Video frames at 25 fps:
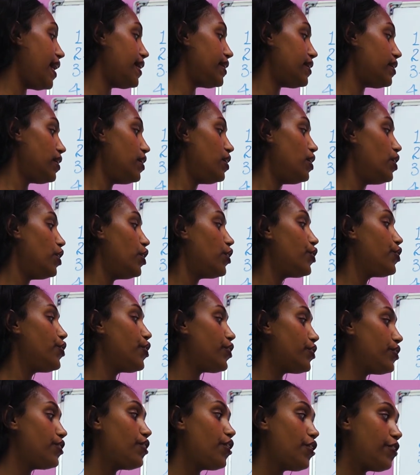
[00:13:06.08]
let
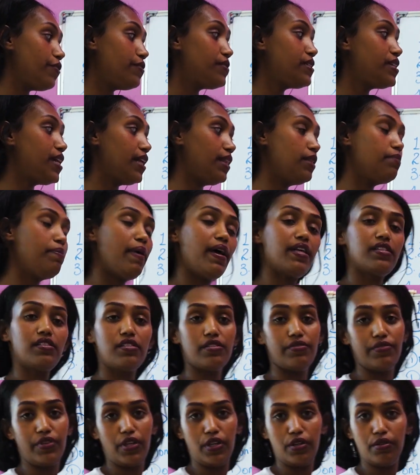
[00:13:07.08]
your nerves get the
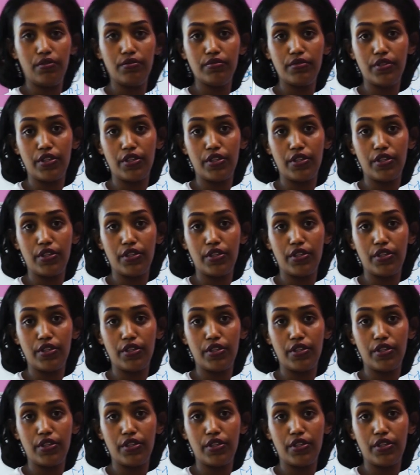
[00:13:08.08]
best of you